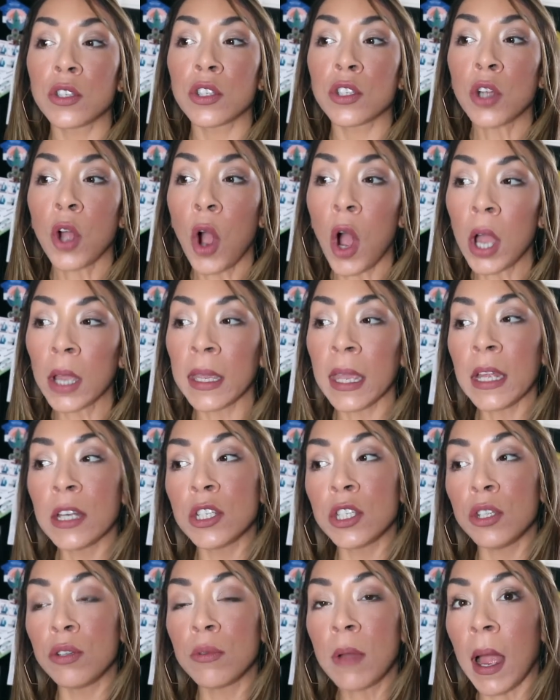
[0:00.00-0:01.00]
talking
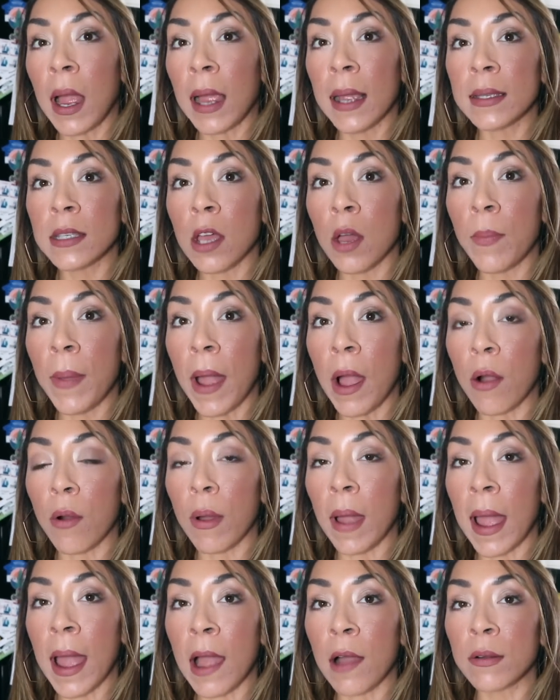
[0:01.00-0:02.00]
to you guys
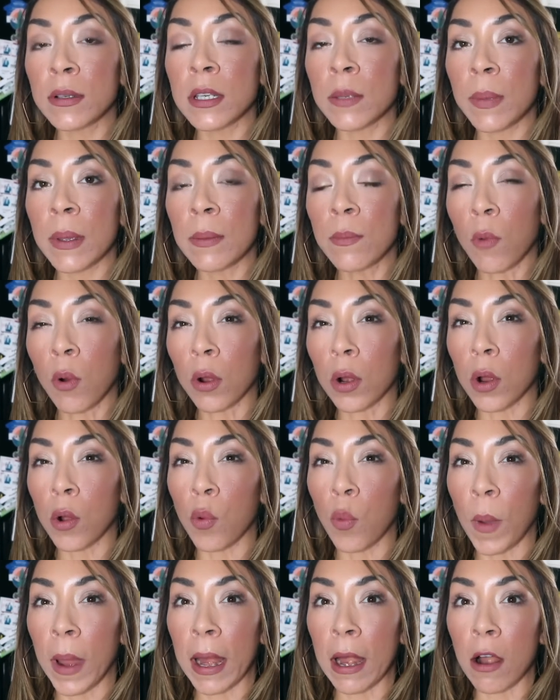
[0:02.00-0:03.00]
about how to be more
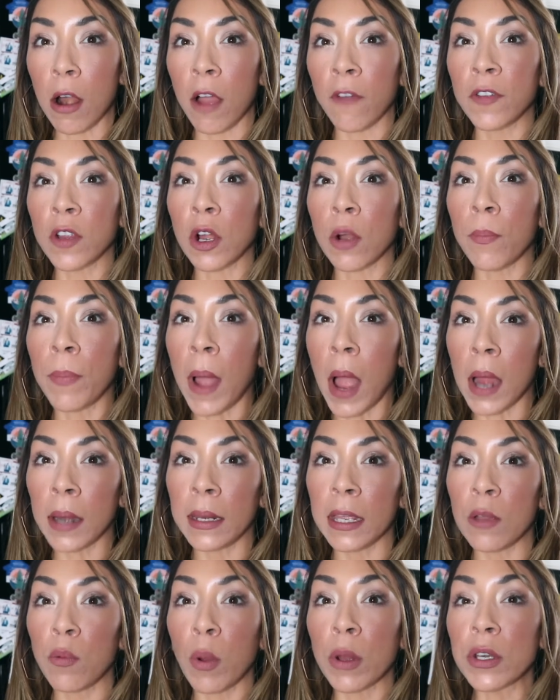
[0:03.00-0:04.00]
aware of your
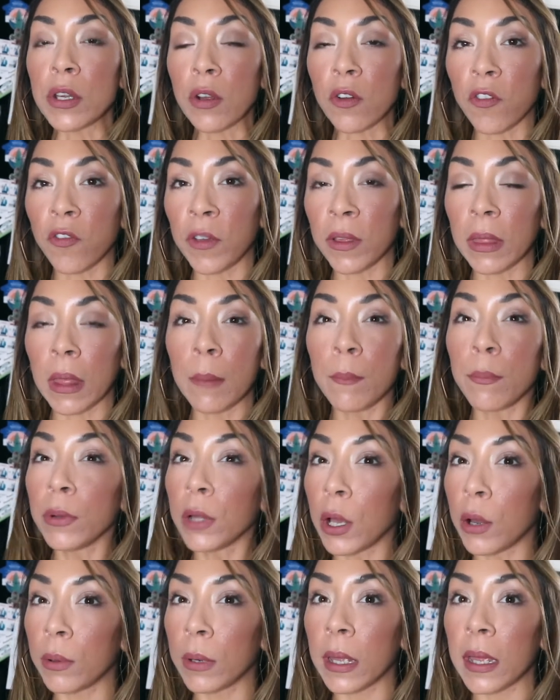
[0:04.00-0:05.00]
body when you're feeling
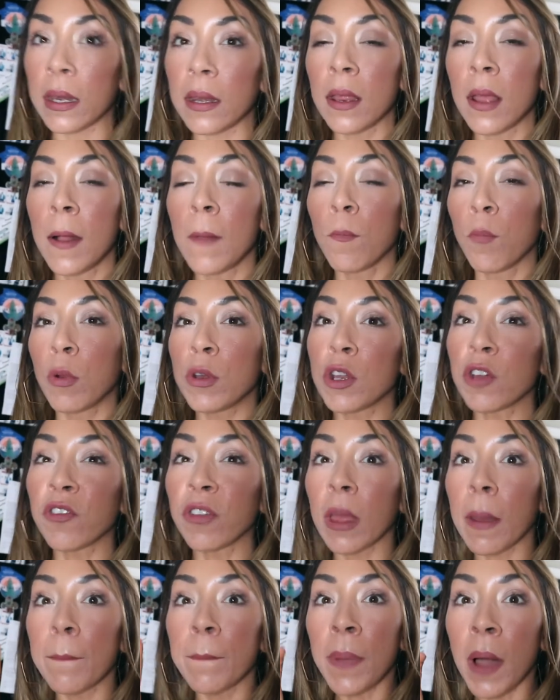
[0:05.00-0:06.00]
bloated, when you're
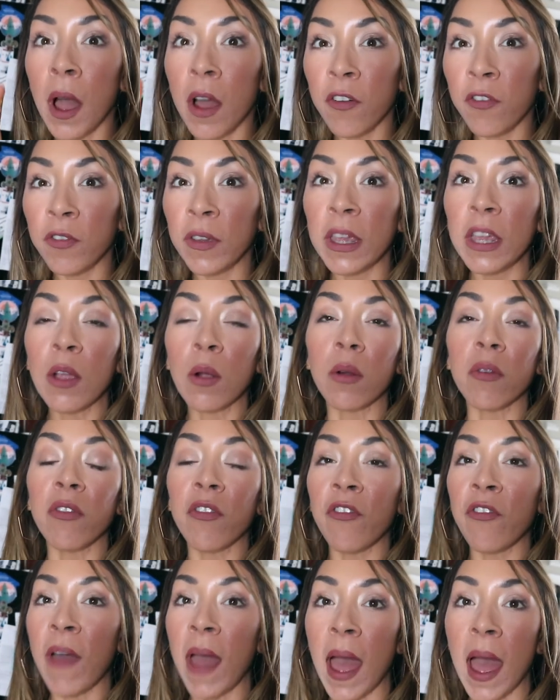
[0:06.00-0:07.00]
feeling puffy or
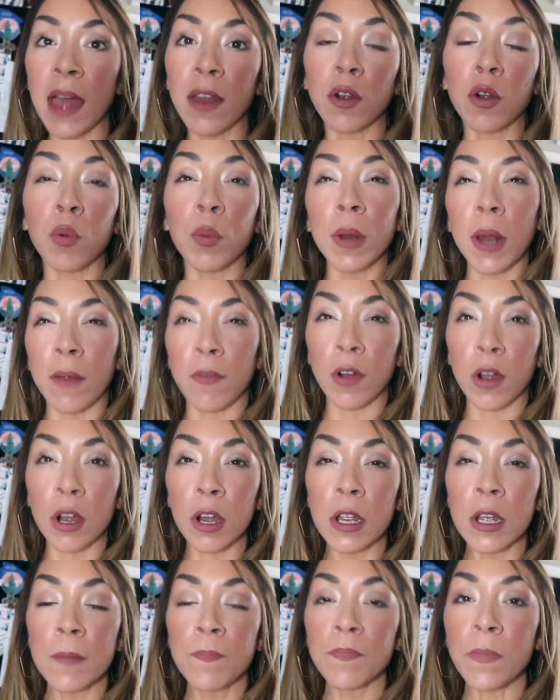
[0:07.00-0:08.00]
fat or
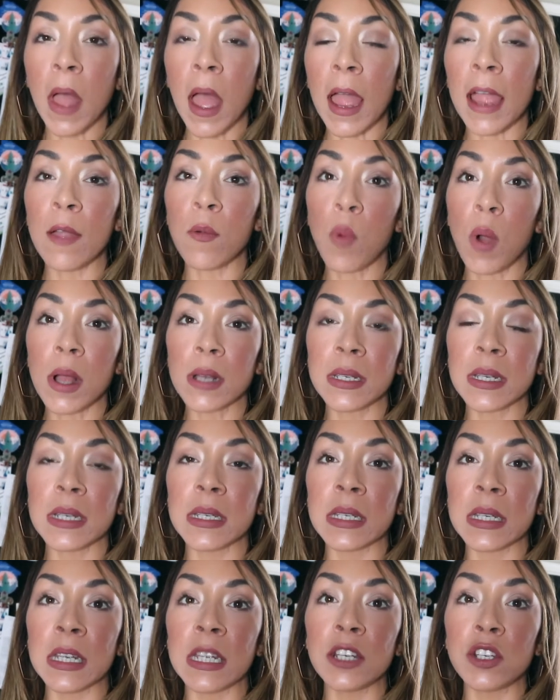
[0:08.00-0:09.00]
whatever. I want to
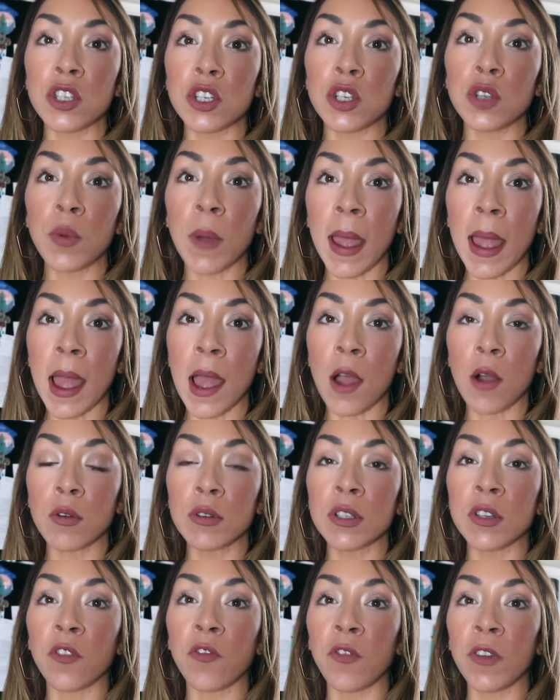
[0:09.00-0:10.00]
teach you how
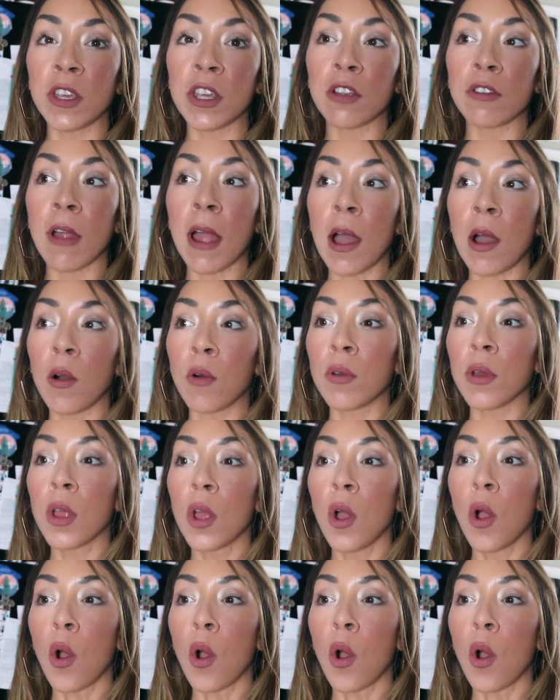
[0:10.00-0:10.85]
to figure out